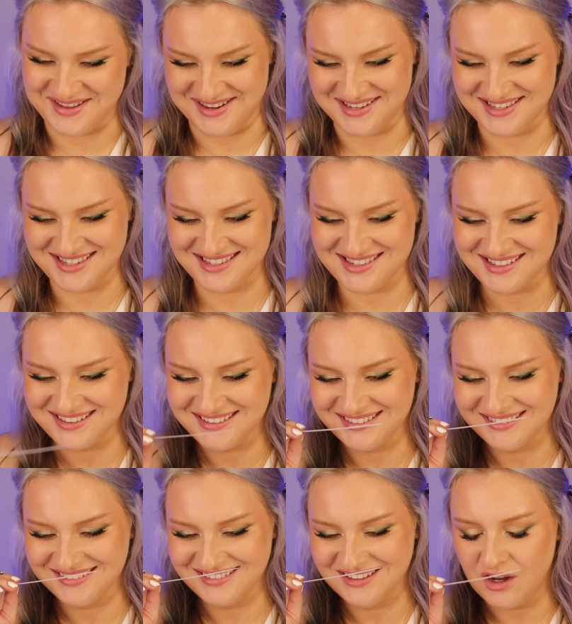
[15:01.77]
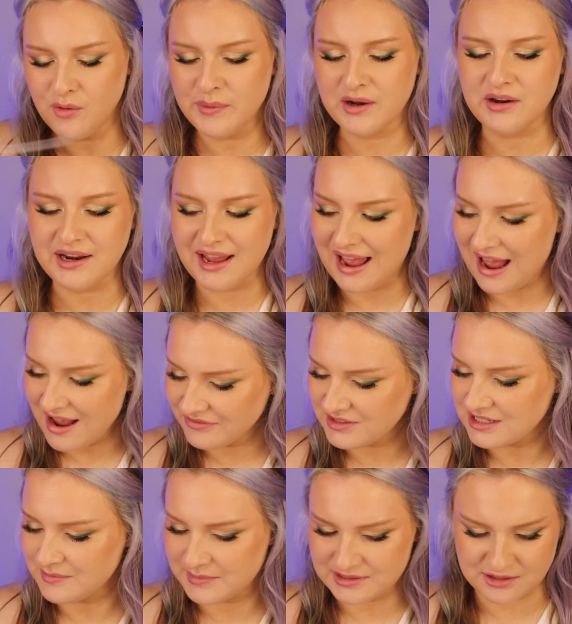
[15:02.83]
this. Oh my God, I have
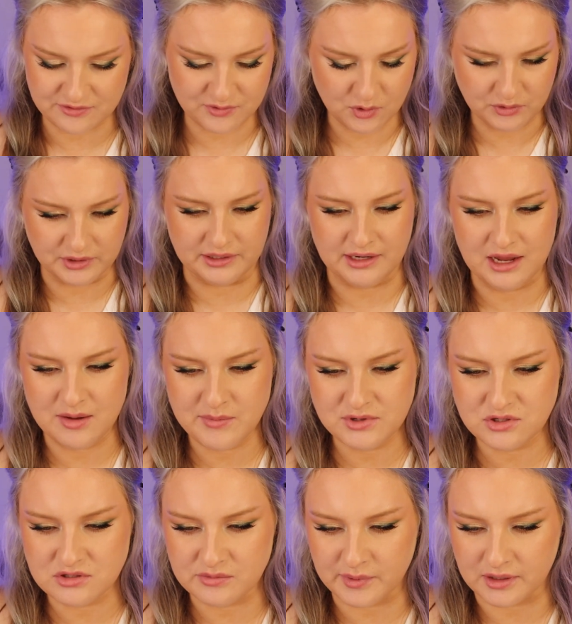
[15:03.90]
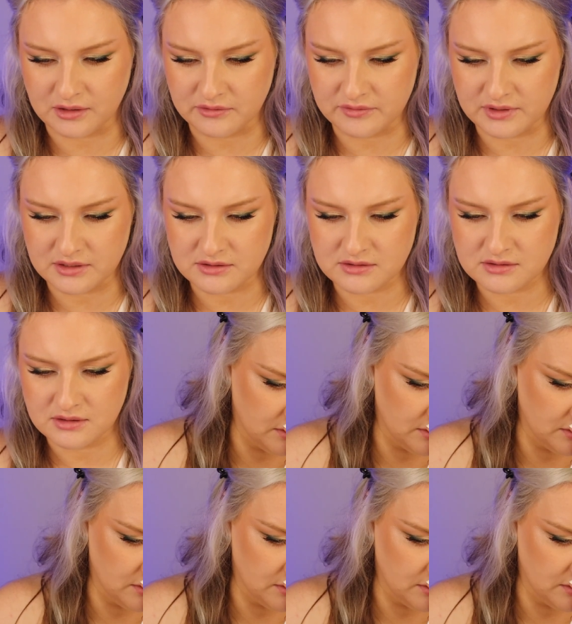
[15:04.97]
to get myself, hold on. How much is a bottle of this?